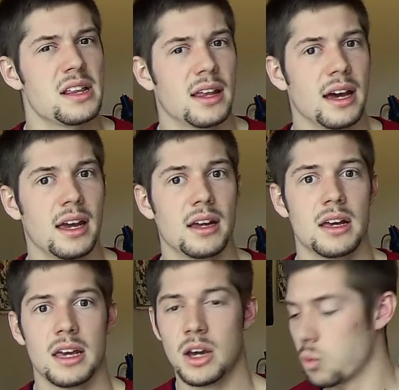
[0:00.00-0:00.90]
light,
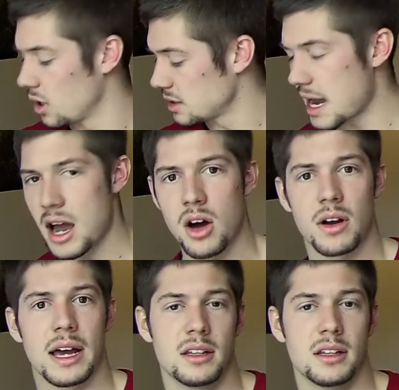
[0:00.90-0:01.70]
it worked out, I